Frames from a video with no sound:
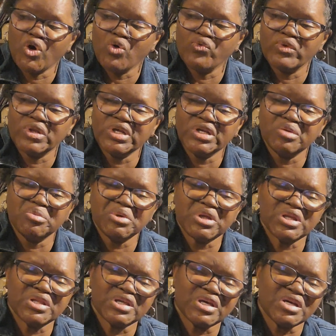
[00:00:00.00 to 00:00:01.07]
over little
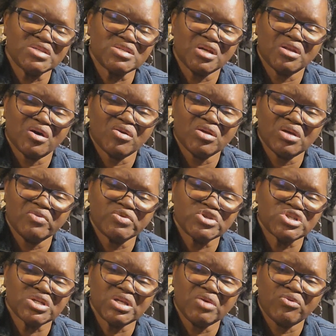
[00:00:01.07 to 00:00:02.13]
bitty things that
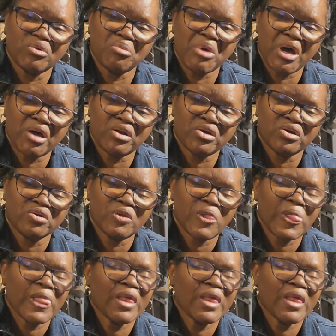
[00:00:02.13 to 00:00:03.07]
shouldn't even matter,